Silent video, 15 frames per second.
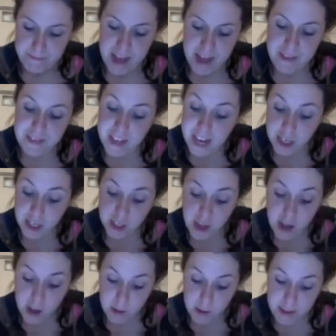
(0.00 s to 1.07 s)
And then I
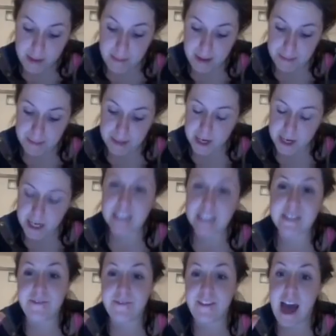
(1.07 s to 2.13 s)
know that my period
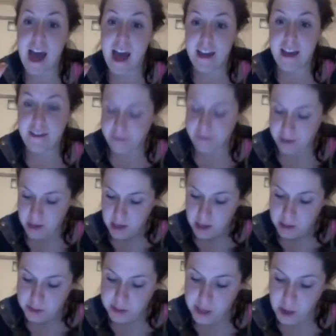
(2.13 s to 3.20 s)
is 5,
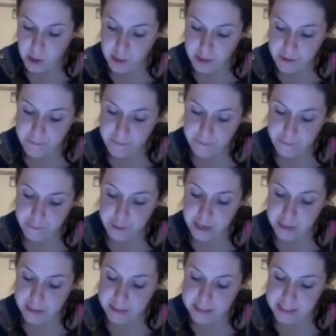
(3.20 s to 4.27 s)
so the
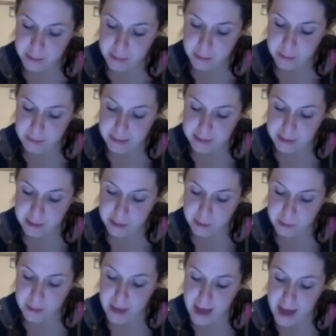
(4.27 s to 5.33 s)
frequency will be 2
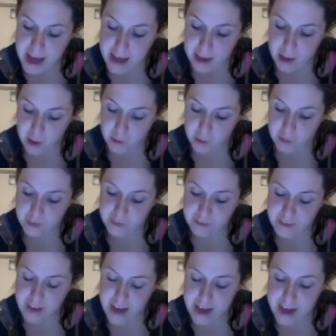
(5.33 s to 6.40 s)
pi over
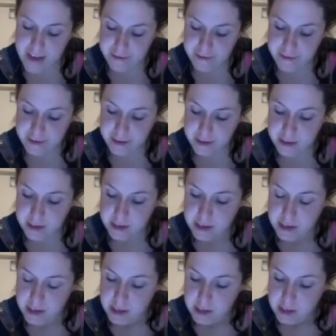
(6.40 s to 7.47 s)
5.
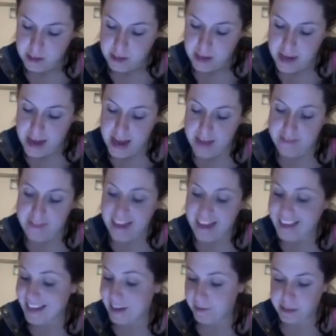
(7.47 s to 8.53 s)
And I
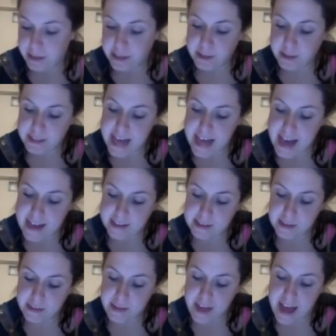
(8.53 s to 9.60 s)
can't reduce that,
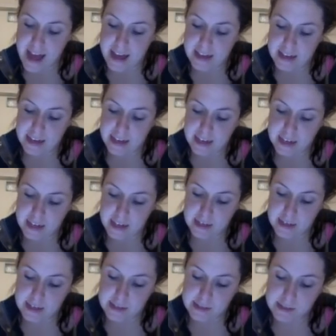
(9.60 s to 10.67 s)
so that
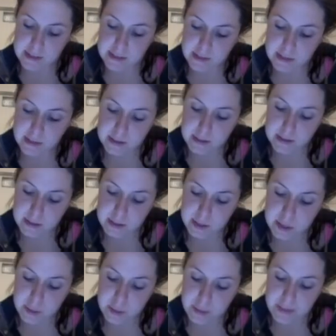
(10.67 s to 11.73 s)
is
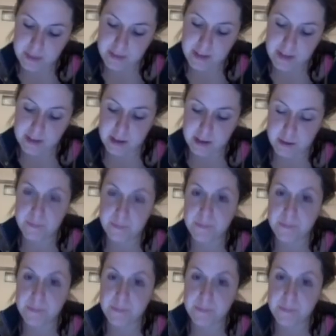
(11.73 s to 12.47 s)
your B value.